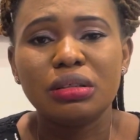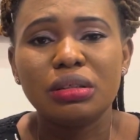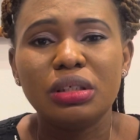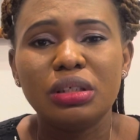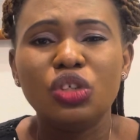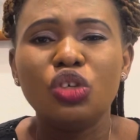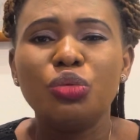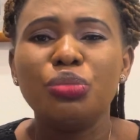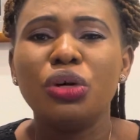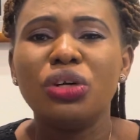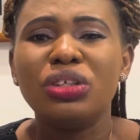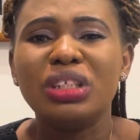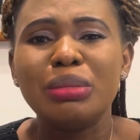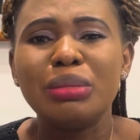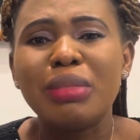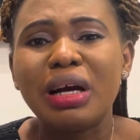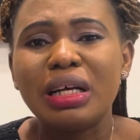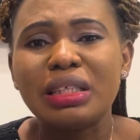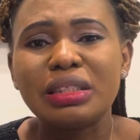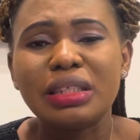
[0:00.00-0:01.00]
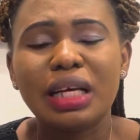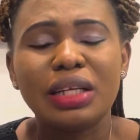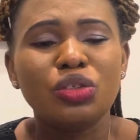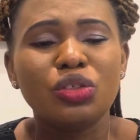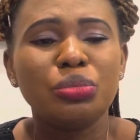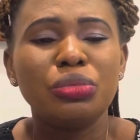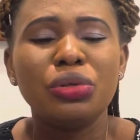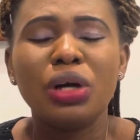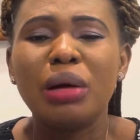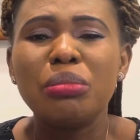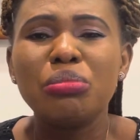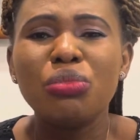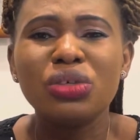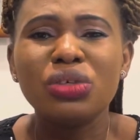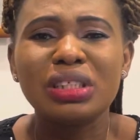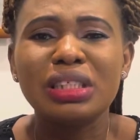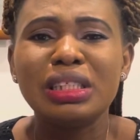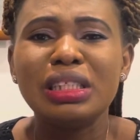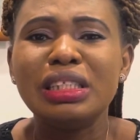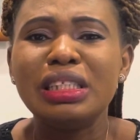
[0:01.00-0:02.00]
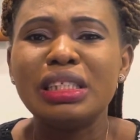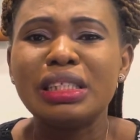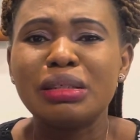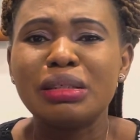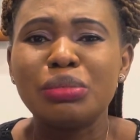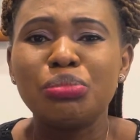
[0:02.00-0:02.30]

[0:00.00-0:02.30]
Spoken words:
It could be on the man's side, it could be, and mostly these